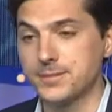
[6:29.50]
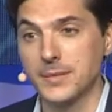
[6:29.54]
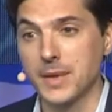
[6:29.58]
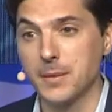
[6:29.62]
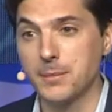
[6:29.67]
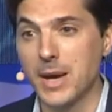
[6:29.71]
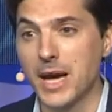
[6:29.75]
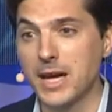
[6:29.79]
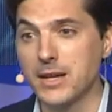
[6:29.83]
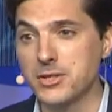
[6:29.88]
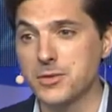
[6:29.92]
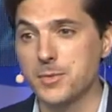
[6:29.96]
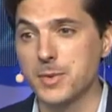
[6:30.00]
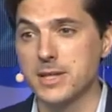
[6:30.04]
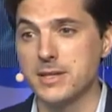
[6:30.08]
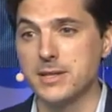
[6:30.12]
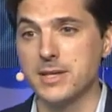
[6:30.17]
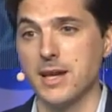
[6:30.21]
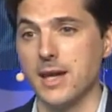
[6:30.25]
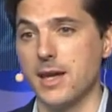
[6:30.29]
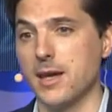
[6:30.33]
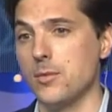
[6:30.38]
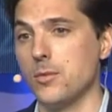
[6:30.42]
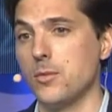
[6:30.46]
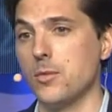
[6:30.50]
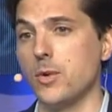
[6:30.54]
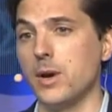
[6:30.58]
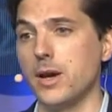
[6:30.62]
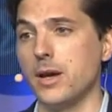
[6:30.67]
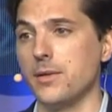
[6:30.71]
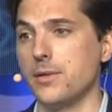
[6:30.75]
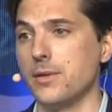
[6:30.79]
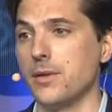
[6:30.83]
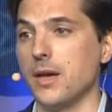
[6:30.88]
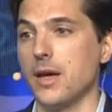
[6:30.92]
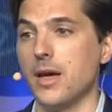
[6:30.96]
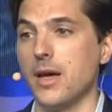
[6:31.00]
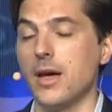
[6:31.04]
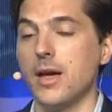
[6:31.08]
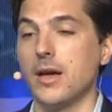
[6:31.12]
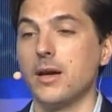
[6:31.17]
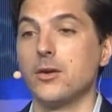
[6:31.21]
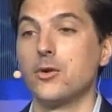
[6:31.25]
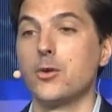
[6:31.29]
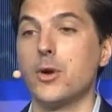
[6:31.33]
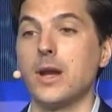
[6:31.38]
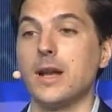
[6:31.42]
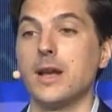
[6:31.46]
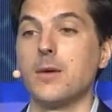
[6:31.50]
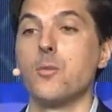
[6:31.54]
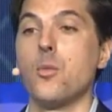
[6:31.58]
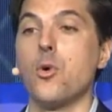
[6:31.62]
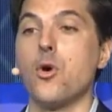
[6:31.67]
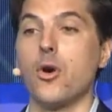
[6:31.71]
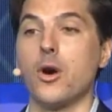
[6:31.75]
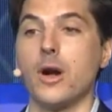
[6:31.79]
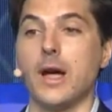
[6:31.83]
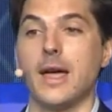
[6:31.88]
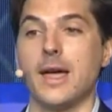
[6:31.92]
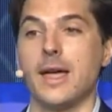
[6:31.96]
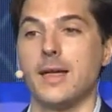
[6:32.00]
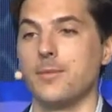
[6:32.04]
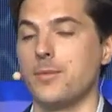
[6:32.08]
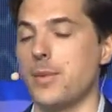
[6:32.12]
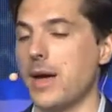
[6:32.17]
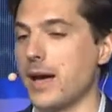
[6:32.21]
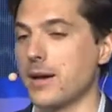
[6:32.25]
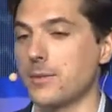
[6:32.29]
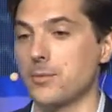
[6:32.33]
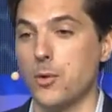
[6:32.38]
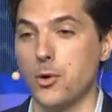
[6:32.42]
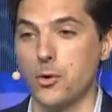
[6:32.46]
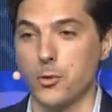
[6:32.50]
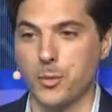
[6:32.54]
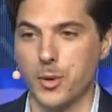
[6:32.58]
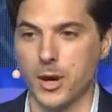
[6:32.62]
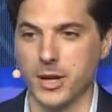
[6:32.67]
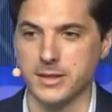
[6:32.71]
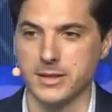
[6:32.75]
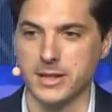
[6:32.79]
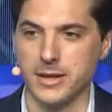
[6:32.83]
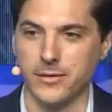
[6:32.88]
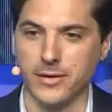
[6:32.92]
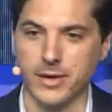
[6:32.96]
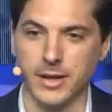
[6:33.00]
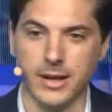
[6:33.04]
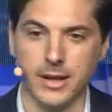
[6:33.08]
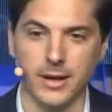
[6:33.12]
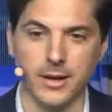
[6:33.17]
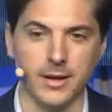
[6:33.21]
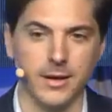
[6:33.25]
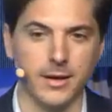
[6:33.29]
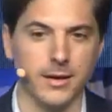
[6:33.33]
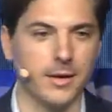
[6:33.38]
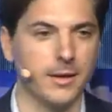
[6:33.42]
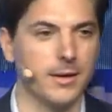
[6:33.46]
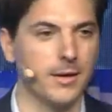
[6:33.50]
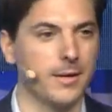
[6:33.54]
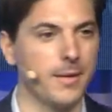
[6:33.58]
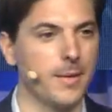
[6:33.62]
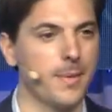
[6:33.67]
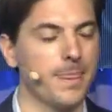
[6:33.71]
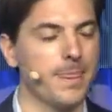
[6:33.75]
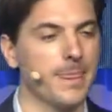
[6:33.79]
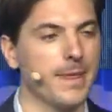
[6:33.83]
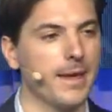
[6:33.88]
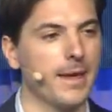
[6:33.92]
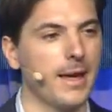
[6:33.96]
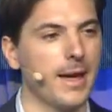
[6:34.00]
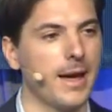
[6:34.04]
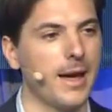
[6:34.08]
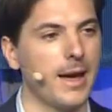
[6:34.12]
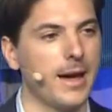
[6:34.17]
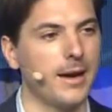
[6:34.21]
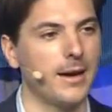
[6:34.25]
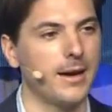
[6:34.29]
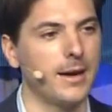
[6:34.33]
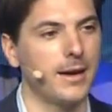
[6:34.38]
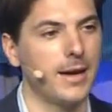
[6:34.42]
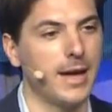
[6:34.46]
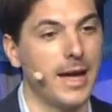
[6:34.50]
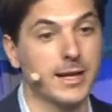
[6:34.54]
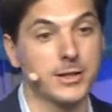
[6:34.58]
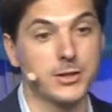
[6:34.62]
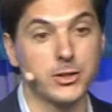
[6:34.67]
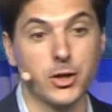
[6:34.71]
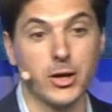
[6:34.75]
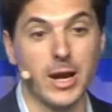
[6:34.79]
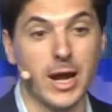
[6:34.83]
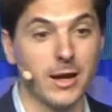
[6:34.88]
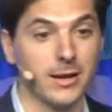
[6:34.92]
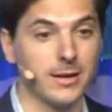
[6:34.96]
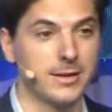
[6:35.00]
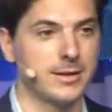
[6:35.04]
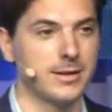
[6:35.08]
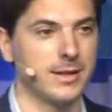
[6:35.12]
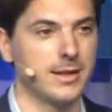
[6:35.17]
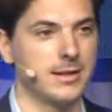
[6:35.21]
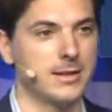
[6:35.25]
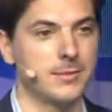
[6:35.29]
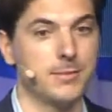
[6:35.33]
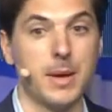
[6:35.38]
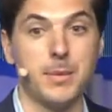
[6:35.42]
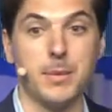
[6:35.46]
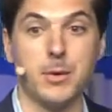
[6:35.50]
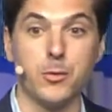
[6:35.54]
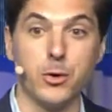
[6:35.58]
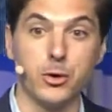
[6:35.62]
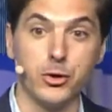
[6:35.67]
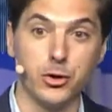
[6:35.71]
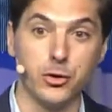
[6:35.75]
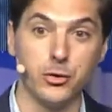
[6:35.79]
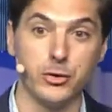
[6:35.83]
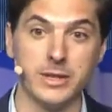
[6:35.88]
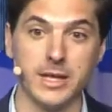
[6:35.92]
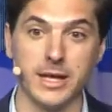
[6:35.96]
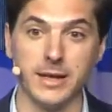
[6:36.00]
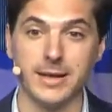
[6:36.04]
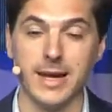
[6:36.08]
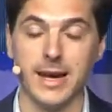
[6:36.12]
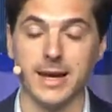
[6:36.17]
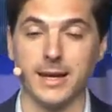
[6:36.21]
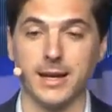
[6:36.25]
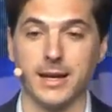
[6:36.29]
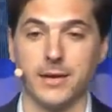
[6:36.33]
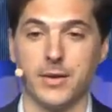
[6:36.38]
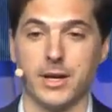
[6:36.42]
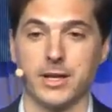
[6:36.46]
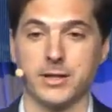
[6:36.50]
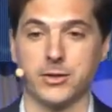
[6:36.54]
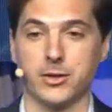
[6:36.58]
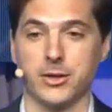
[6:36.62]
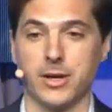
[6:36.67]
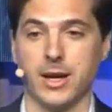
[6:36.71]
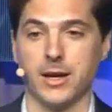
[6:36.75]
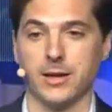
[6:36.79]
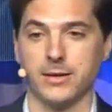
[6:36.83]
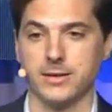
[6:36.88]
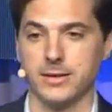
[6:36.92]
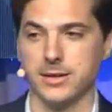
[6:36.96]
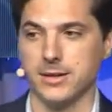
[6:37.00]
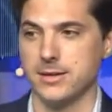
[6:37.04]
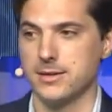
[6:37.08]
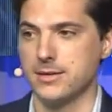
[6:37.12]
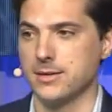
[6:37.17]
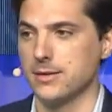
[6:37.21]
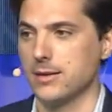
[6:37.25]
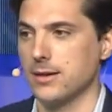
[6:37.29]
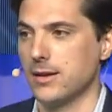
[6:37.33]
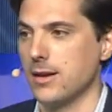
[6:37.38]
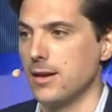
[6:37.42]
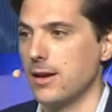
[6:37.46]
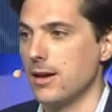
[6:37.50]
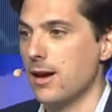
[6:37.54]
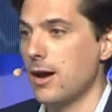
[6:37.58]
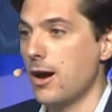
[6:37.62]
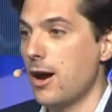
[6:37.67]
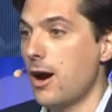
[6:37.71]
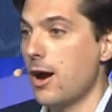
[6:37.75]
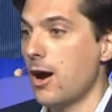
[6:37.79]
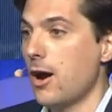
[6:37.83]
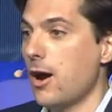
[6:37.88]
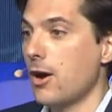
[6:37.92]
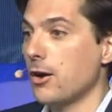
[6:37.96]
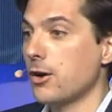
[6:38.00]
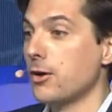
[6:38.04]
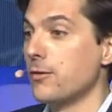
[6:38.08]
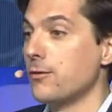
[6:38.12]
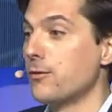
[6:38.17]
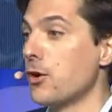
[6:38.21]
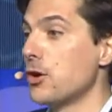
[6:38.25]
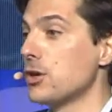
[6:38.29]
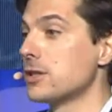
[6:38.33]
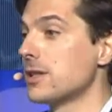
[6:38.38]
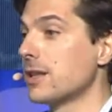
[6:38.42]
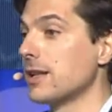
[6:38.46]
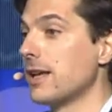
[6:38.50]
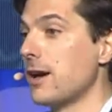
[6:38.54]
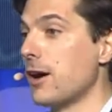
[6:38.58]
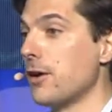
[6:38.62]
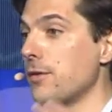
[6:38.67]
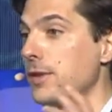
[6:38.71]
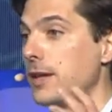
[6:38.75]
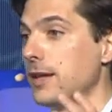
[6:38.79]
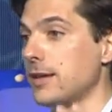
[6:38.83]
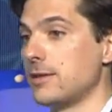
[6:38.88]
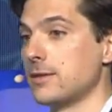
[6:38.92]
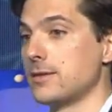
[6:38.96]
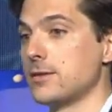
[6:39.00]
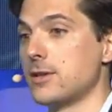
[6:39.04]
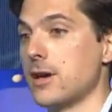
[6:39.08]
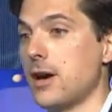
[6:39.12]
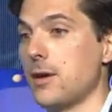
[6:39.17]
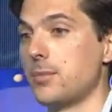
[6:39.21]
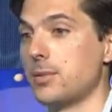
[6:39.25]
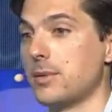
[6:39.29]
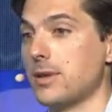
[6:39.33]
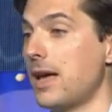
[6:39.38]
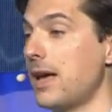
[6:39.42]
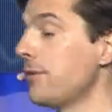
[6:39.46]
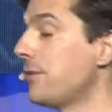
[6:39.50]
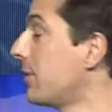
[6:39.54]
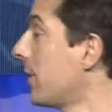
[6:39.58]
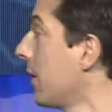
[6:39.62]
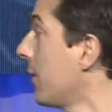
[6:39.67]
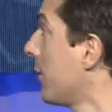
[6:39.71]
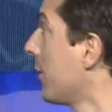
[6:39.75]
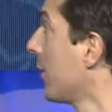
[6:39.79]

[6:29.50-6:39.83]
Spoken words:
management team with creating more impact, more positive externalities, maybe reducing negative externalities. Conversely, on the top left of